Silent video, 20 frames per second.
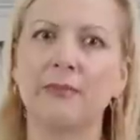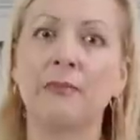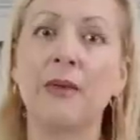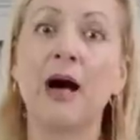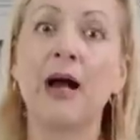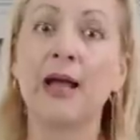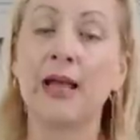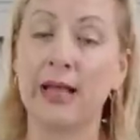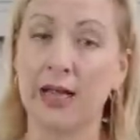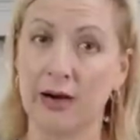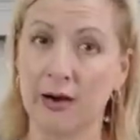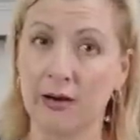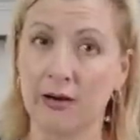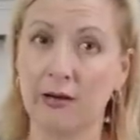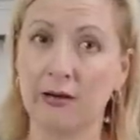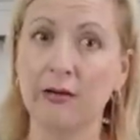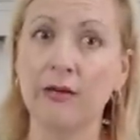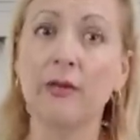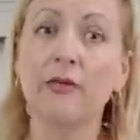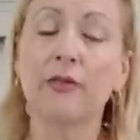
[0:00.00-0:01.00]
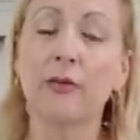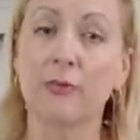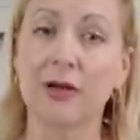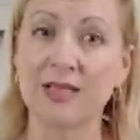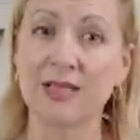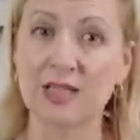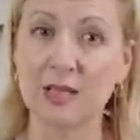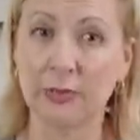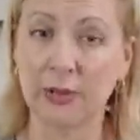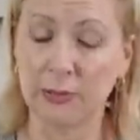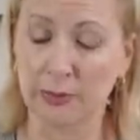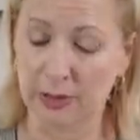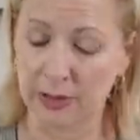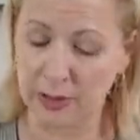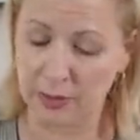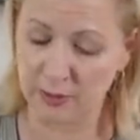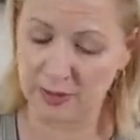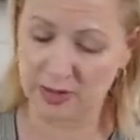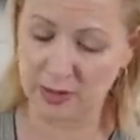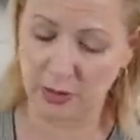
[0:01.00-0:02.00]
My error, the recipe
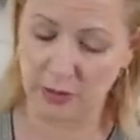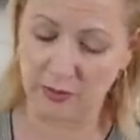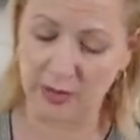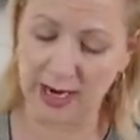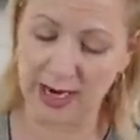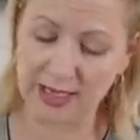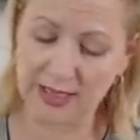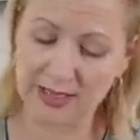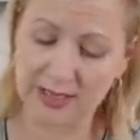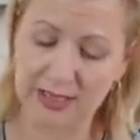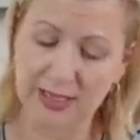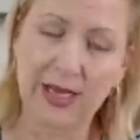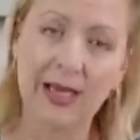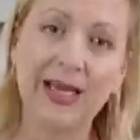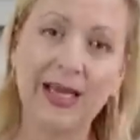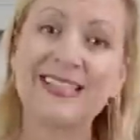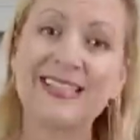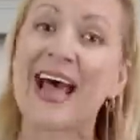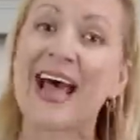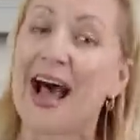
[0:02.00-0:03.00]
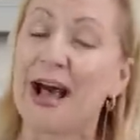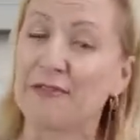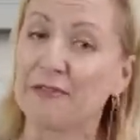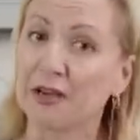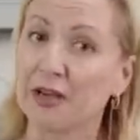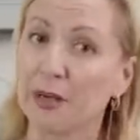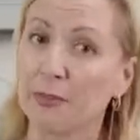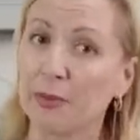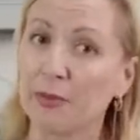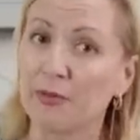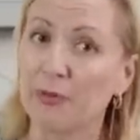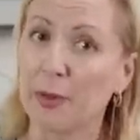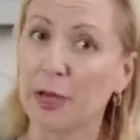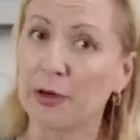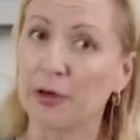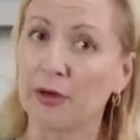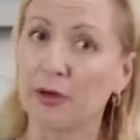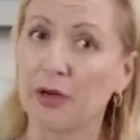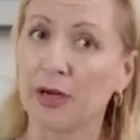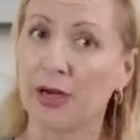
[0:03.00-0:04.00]
below is correct. It's half a cup of
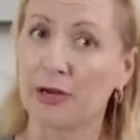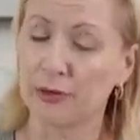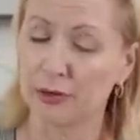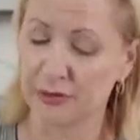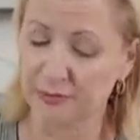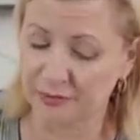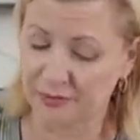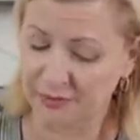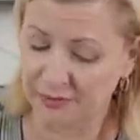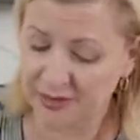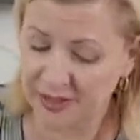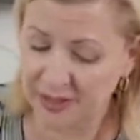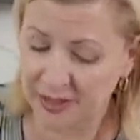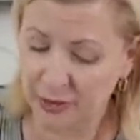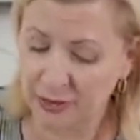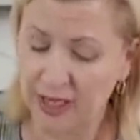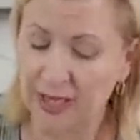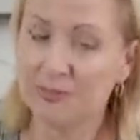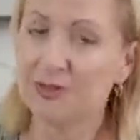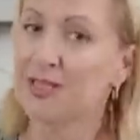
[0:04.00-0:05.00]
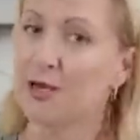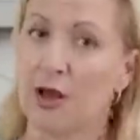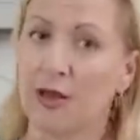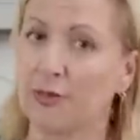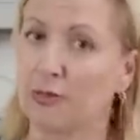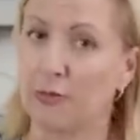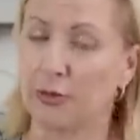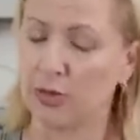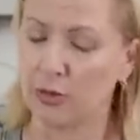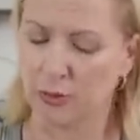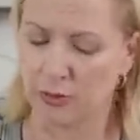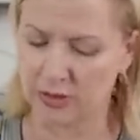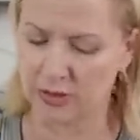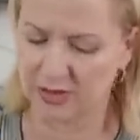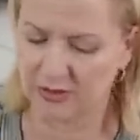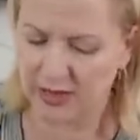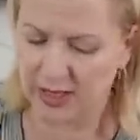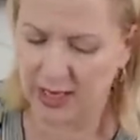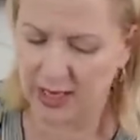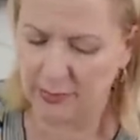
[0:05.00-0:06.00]
butter, 115 grams, not 3/4
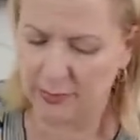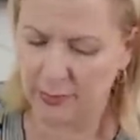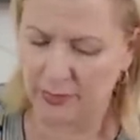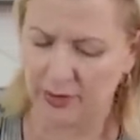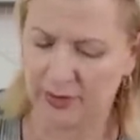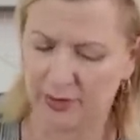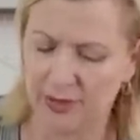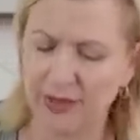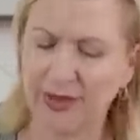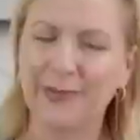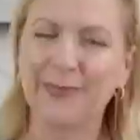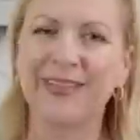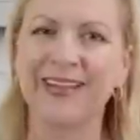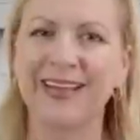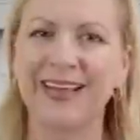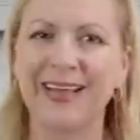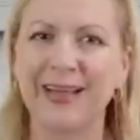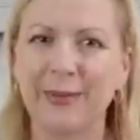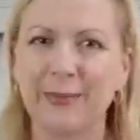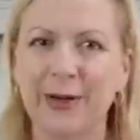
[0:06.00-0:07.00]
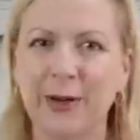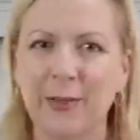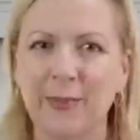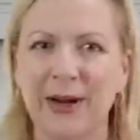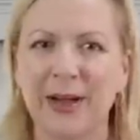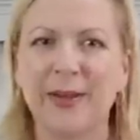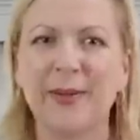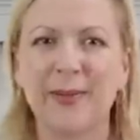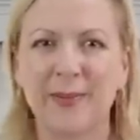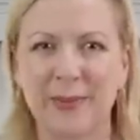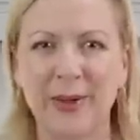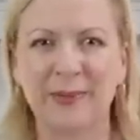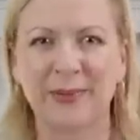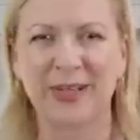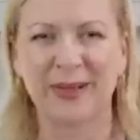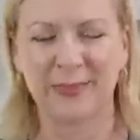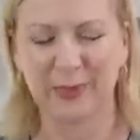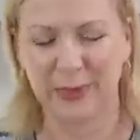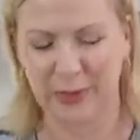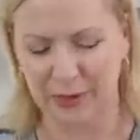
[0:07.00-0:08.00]
of a cup. I'm thinking about my
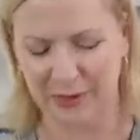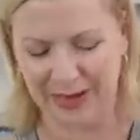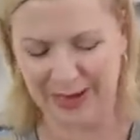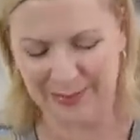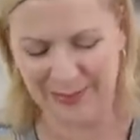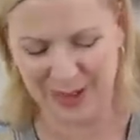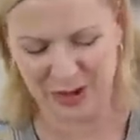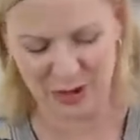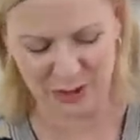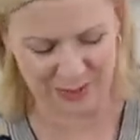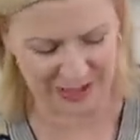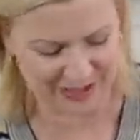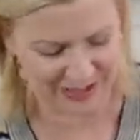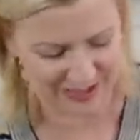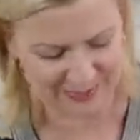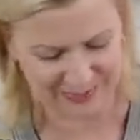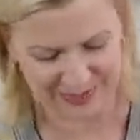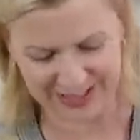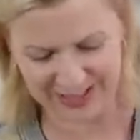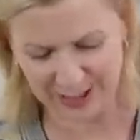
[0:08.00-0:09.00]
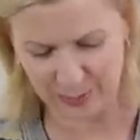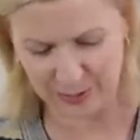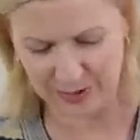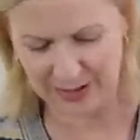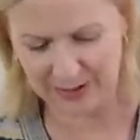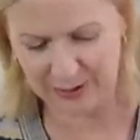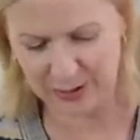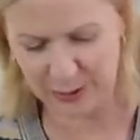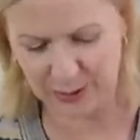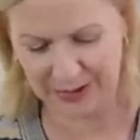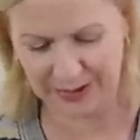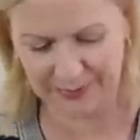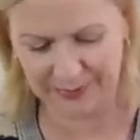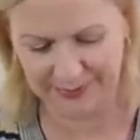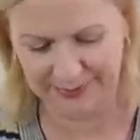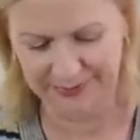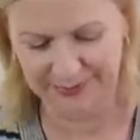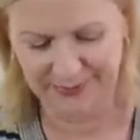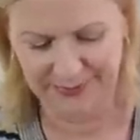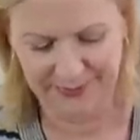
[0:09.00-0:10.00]
pumpkin puree measurement. That's what I'm doing.
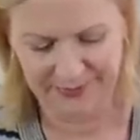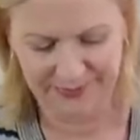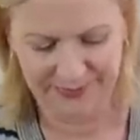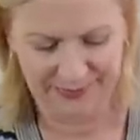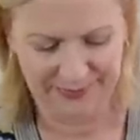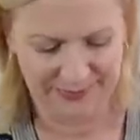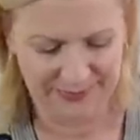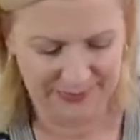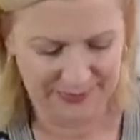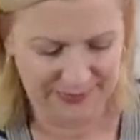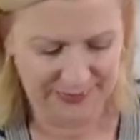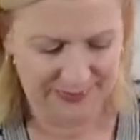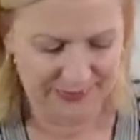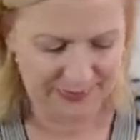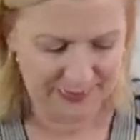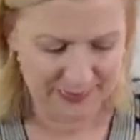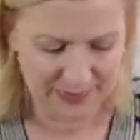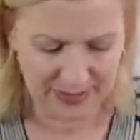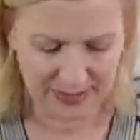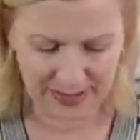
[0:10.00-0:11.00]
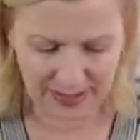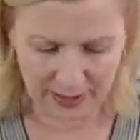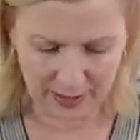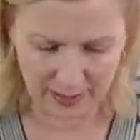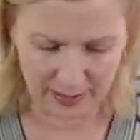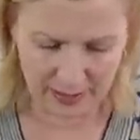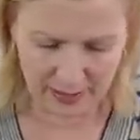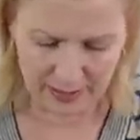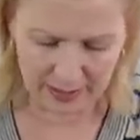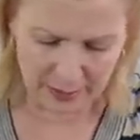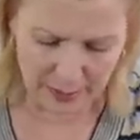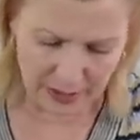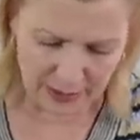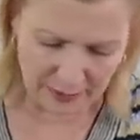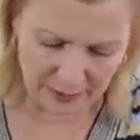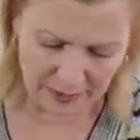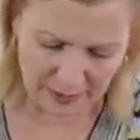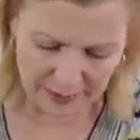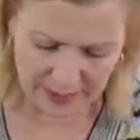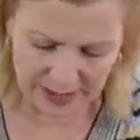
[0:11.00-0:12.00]
Get all the butter from